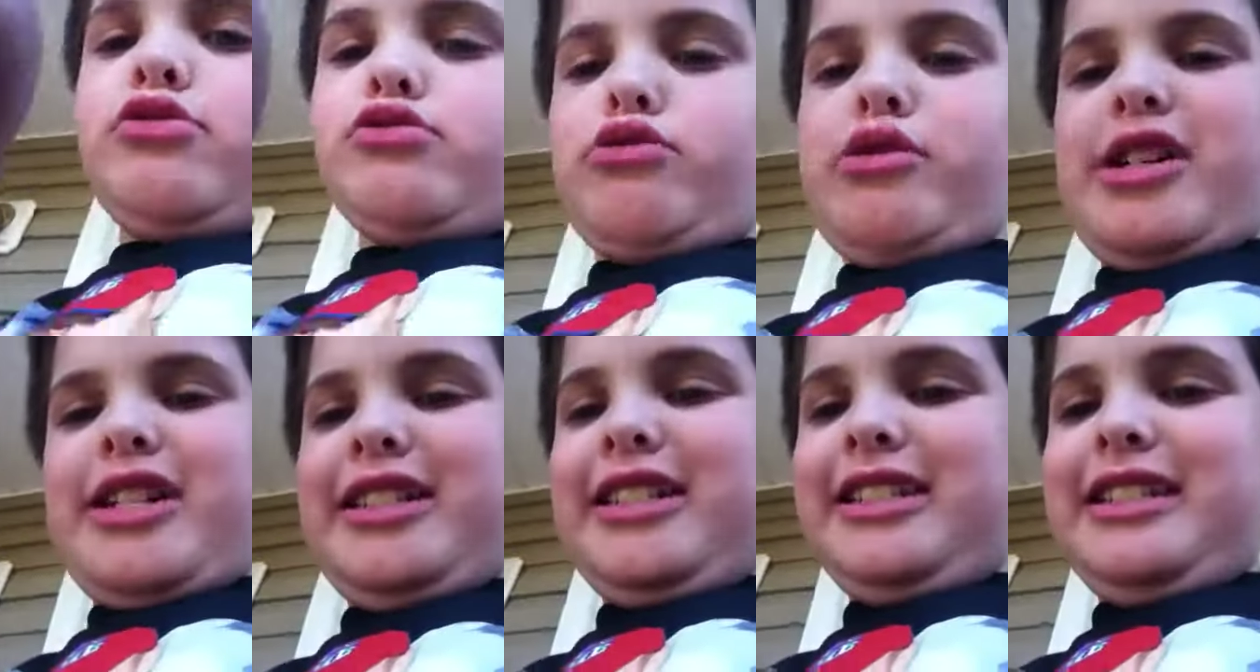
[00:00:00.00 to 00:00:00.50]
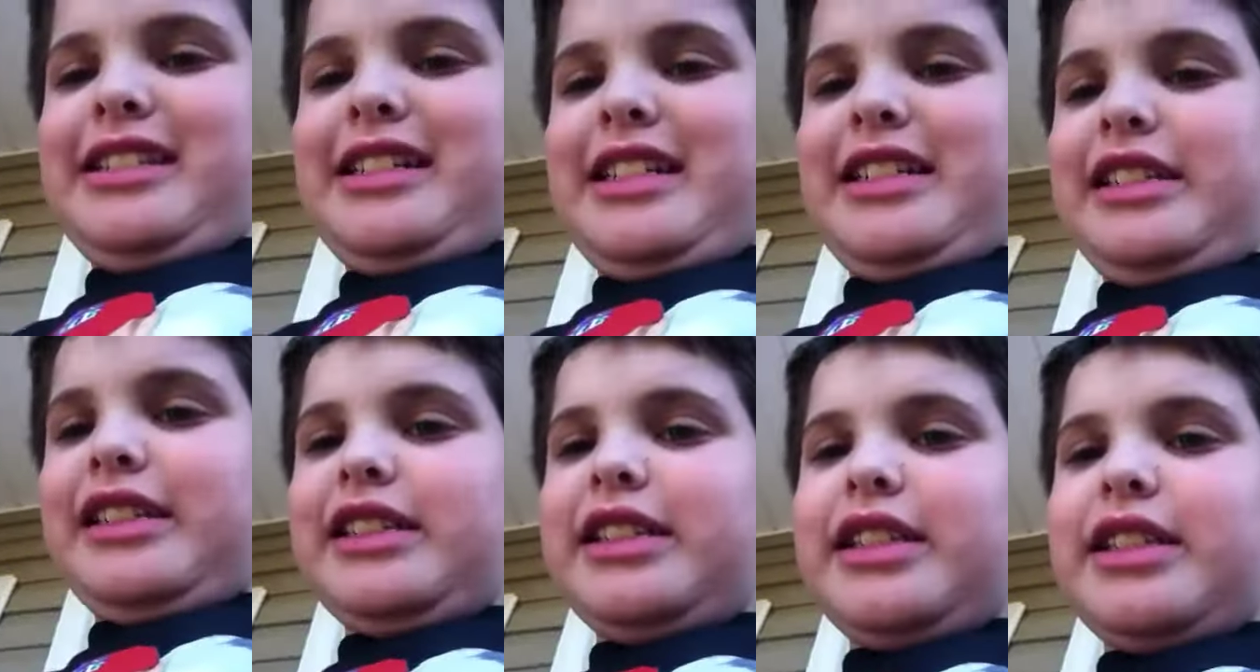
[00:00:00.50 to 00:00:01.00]
watch
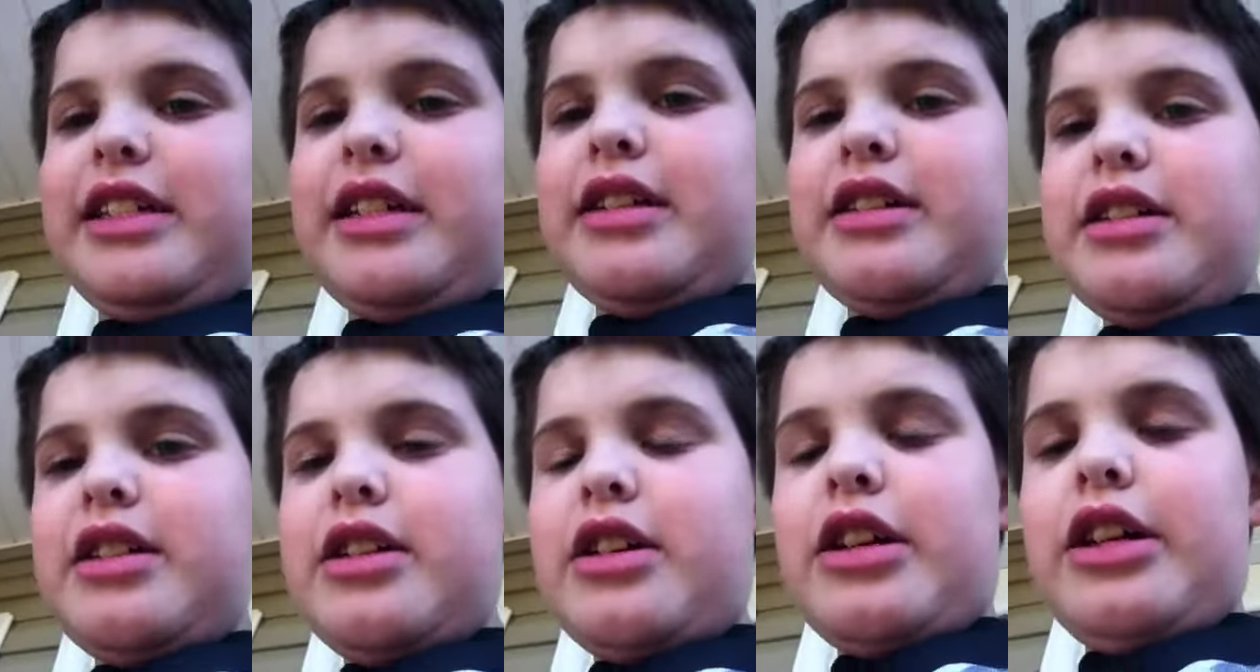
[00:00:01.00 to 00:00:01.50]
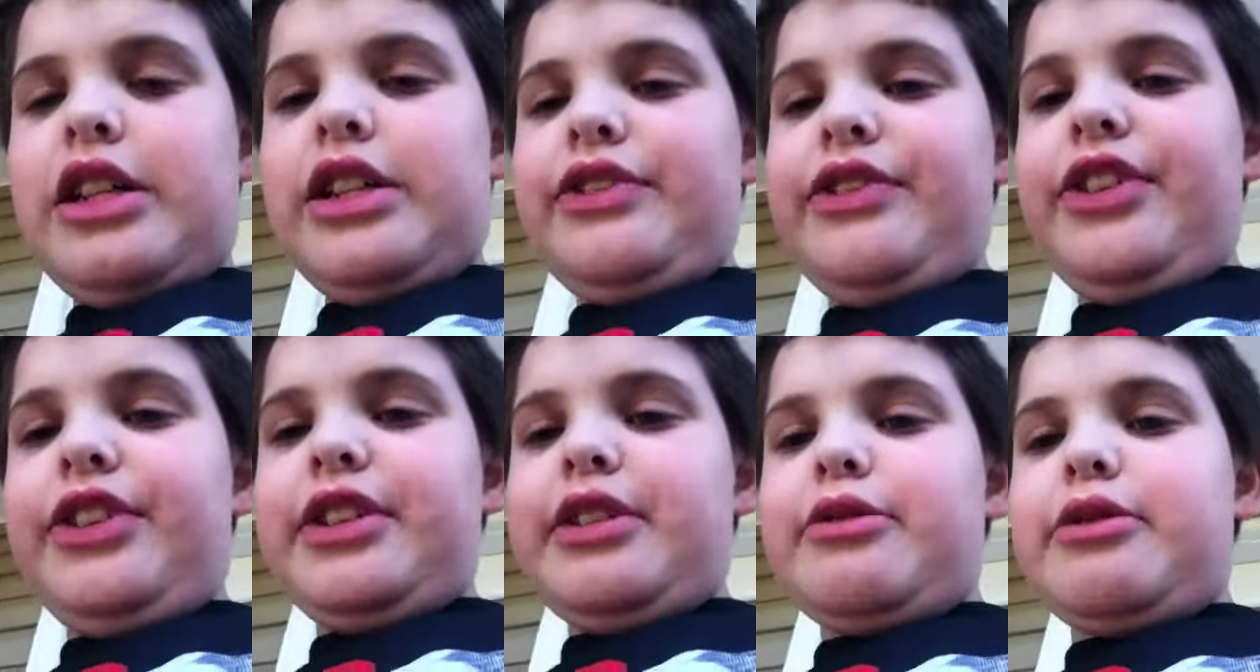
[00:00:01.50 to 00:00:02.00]
this. All of
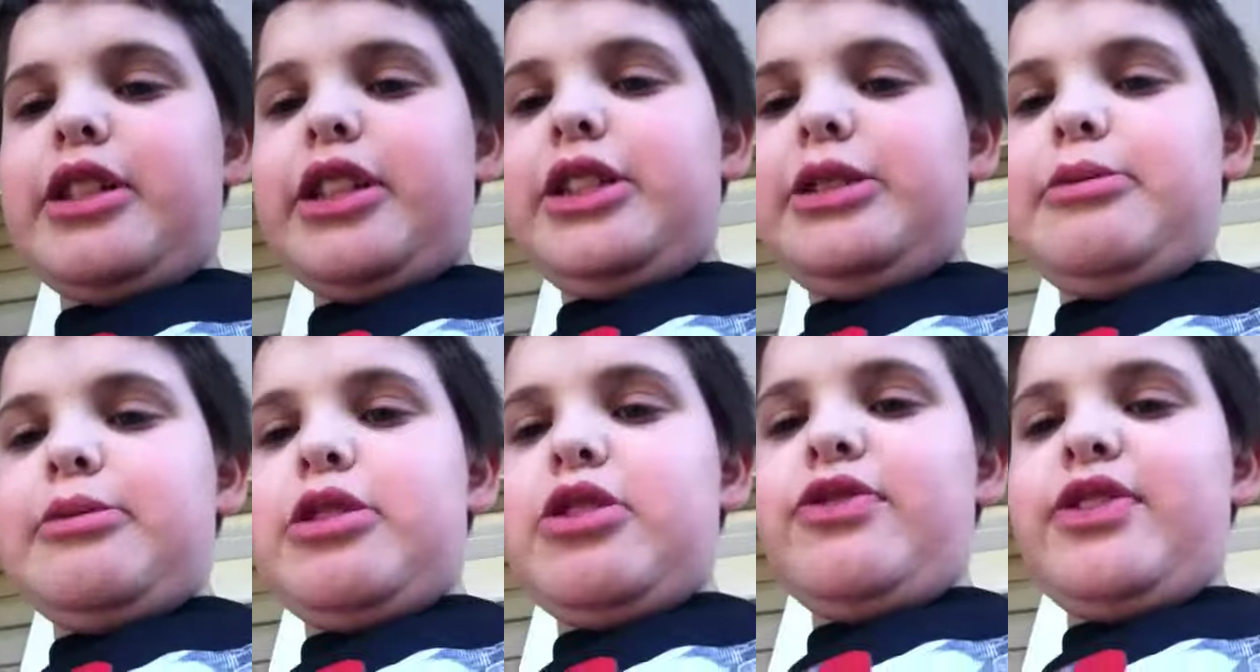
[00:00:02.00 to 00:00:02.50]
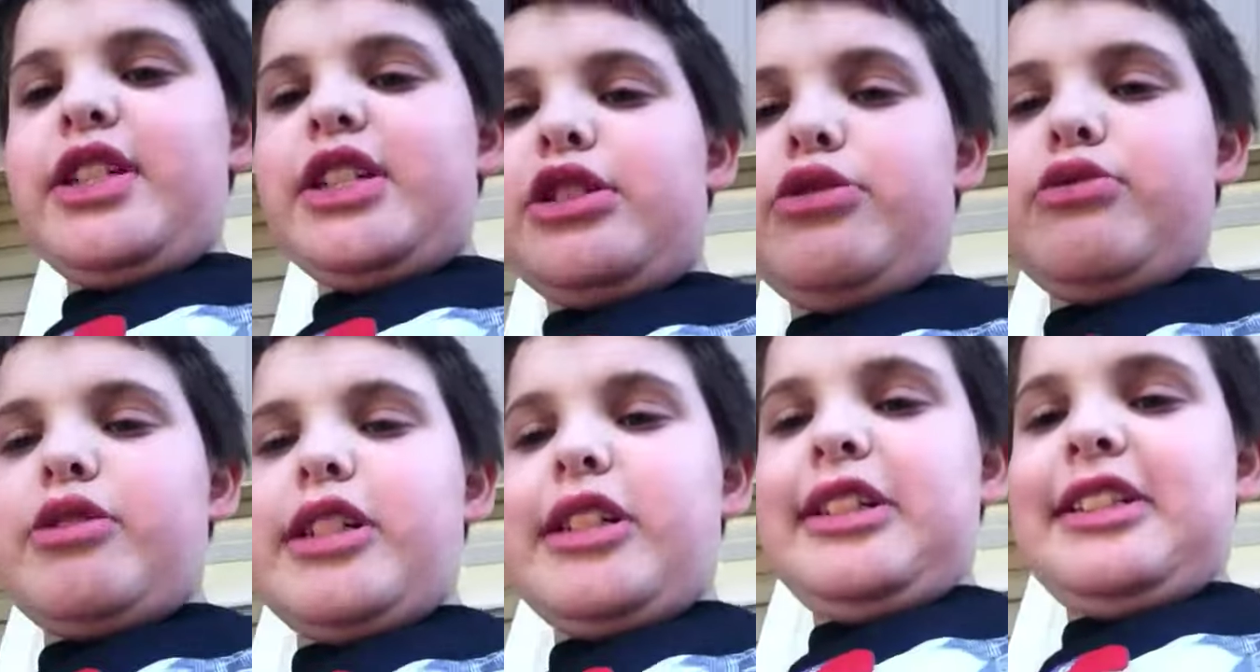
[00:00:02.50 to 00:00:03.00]
you that watched MoVids,
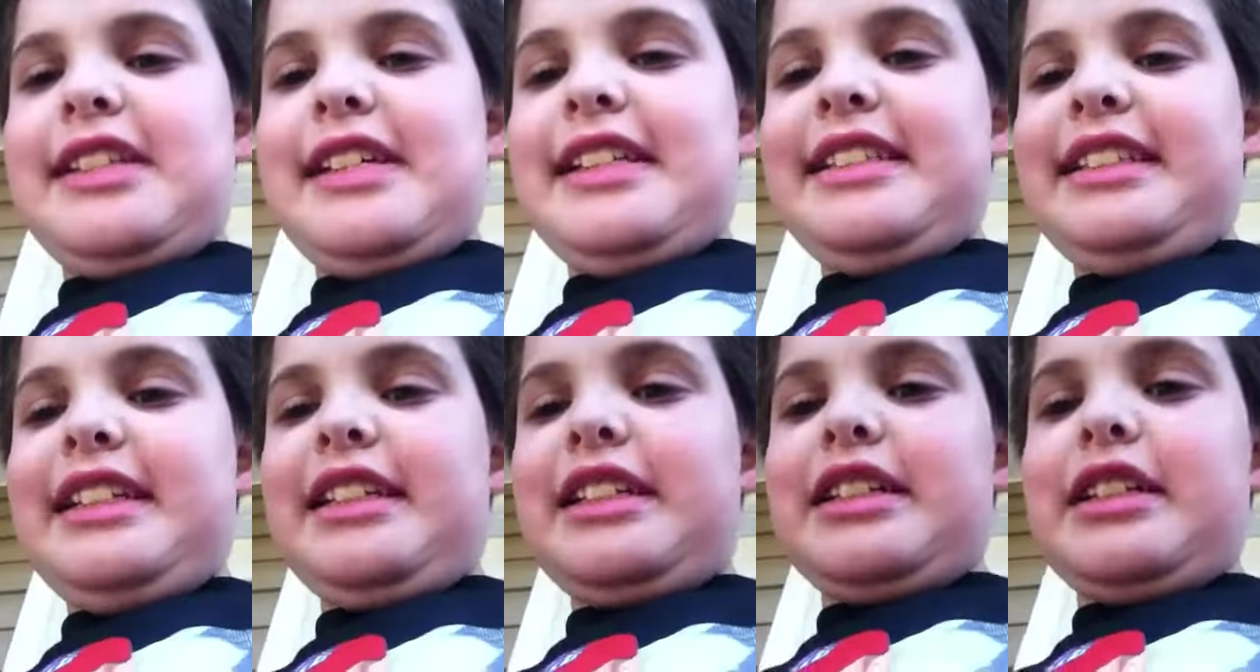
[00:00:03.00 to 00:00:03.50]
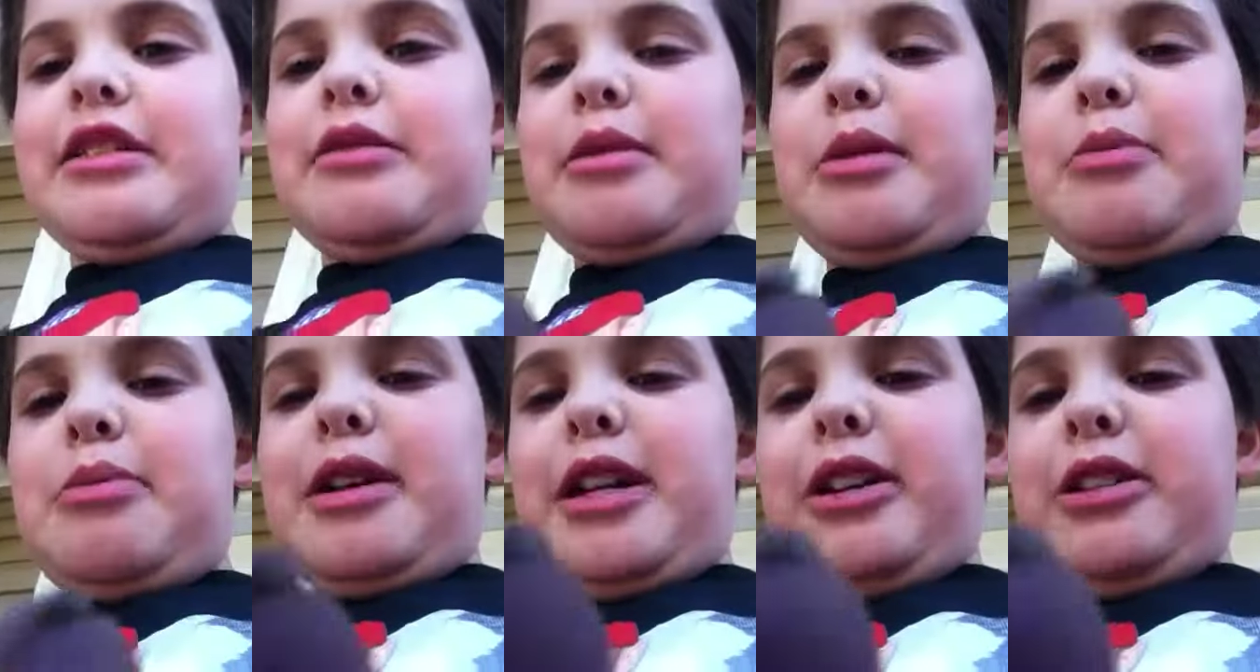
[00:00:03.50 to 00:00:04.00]
watch this. This is going to be
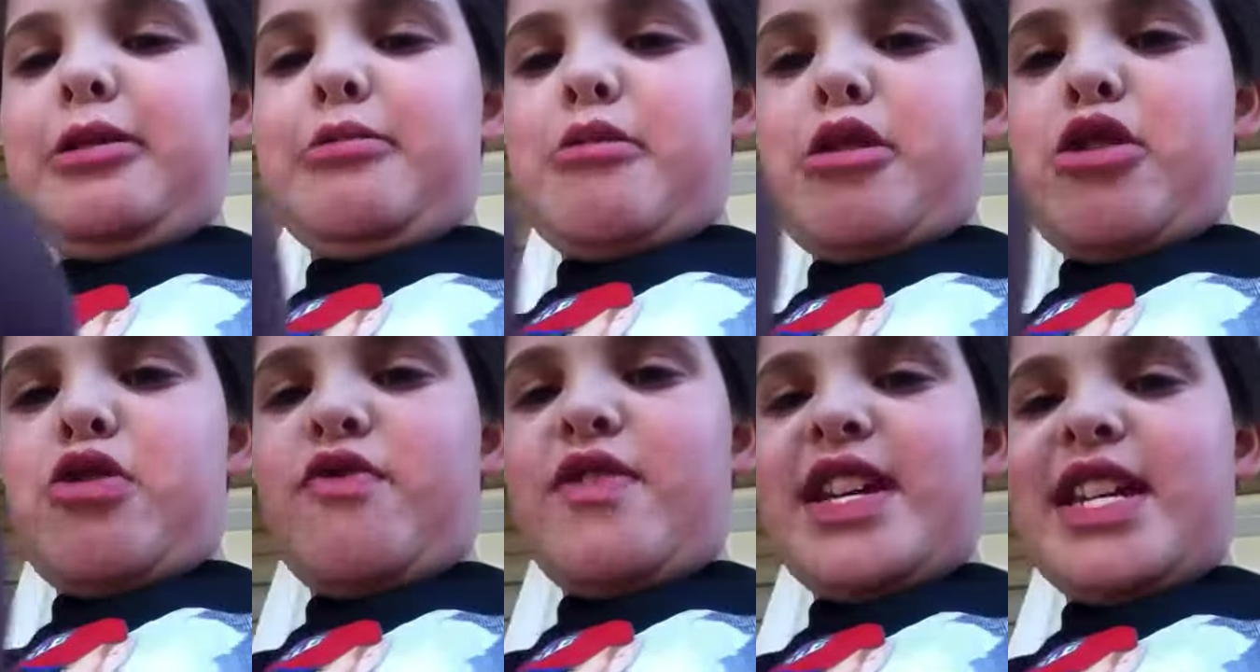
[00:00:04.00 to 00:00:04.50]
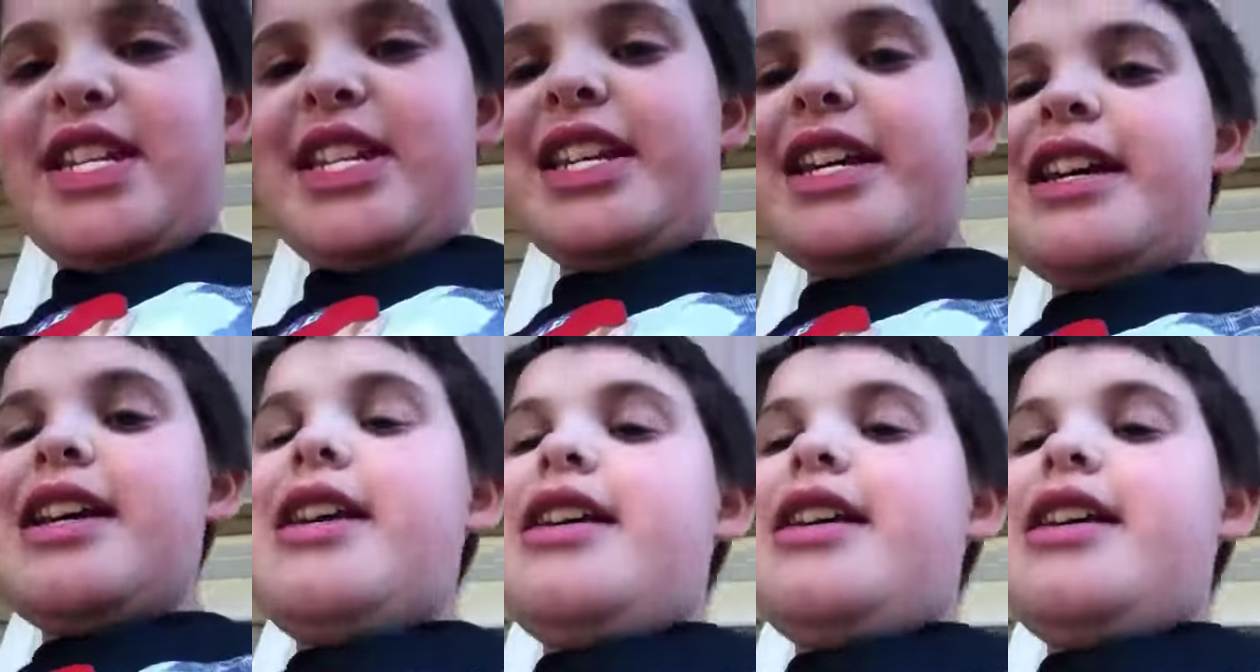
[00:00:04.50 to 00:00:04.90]
better than MoVids.